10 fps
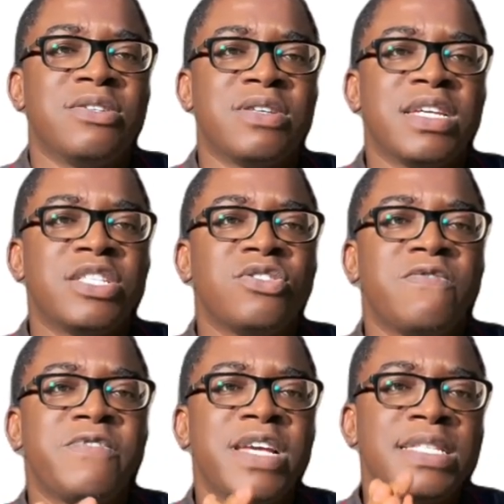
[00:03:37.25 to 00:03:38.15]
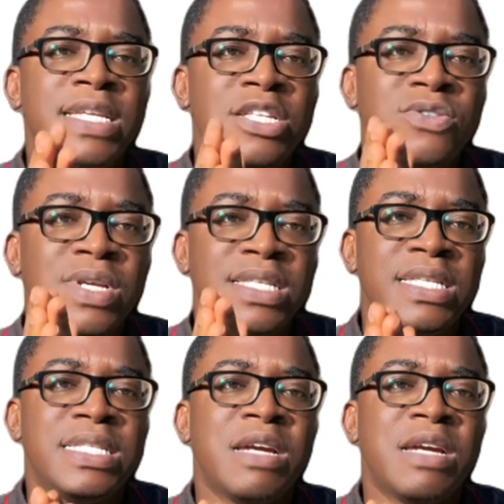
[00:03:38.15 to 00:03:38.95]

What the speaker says: Okay, so for a state to exist,